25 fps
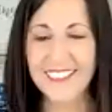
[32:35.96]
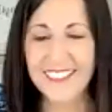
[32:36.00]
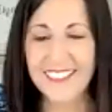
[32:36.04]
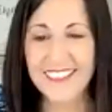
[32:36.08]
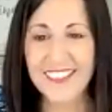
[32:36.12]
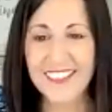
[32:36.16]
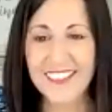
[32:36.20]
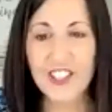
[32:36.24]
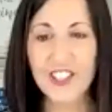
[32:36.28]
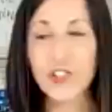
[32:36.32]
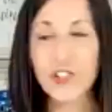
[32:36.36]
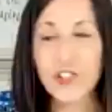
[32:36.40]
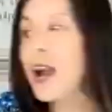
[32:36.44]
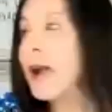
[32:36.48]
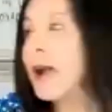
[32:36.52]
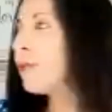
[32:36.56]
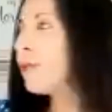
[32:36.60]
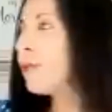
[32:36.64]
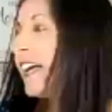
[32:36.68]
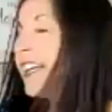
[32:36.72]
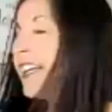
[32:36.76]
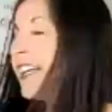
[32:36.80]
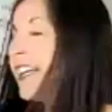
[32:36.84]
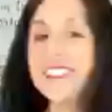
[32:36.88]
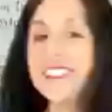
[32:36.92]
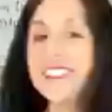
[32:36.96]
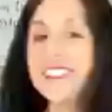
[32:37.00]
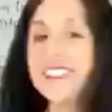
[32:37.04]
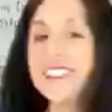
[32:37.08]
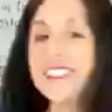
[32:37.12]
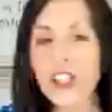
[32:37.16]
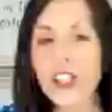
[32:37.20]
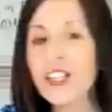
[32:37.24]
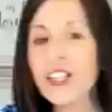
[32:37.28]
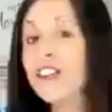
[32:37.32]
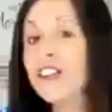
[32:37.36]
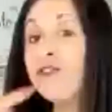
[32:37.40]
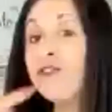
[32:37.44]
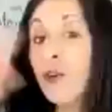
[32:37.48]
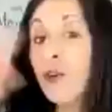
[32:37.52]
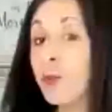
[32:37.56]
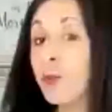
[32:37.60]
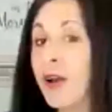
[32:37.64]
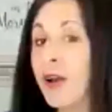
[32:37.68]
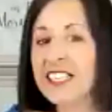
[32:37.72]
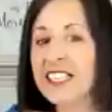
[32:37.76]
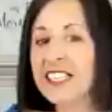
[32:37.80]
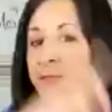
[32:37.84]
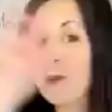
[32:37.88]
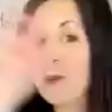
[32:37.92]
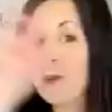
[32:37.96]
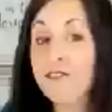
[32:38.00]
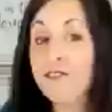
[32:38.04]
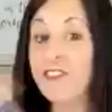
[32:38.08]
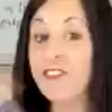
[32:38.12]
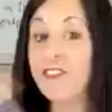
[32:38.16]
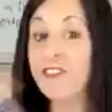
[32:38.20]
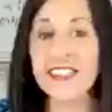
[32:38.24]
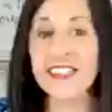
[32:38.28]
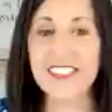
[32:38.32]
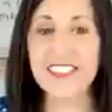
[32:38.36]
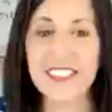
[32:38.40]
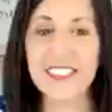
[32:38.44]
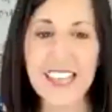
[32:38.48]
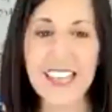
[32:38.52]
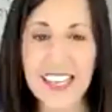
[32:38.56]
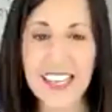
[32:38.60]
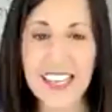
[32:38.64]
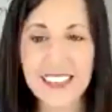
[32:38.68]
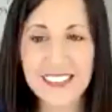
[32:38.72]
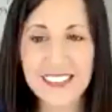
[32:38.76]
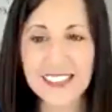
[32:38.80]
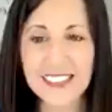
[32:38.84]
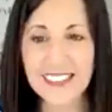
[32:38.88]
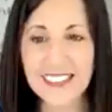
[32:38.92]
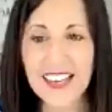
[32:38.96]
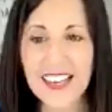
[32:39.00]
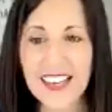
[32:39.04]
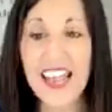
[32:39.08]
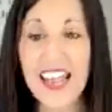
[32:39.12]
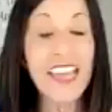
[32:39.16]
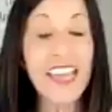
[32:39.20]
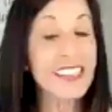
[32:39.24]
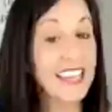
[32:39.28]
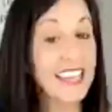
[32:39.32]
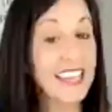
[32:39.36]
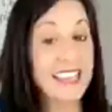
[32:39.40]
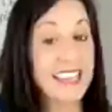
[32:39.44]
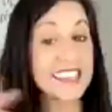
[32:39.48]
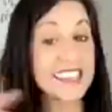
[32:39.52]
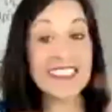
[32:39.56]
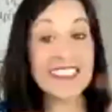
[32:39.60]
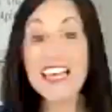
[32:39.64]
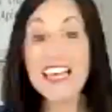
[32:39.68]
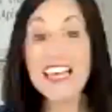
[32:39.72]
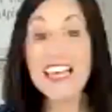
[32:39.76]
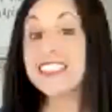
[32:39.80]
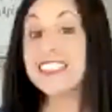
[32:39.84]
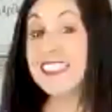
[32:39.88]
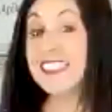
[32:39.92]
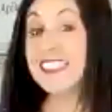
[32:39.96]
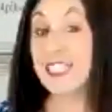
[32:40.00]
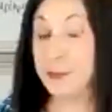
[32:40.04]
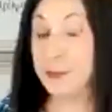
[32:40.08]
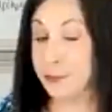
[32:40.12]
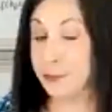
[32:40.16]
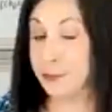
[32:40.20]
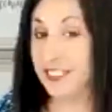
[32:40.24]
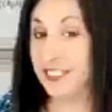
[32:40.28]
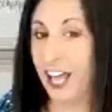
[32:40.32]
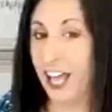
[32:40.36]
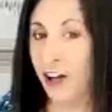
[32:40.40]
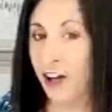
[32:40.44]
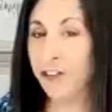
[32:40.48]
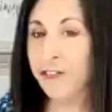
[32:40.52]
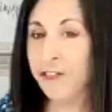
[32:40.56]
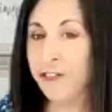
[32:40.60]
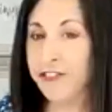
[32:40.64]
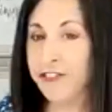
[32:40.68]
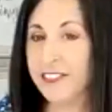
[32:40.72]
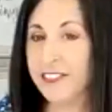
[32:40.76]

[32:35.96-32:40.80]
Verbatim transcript: in the dry places looking for rest but finds none. And then he says to himself,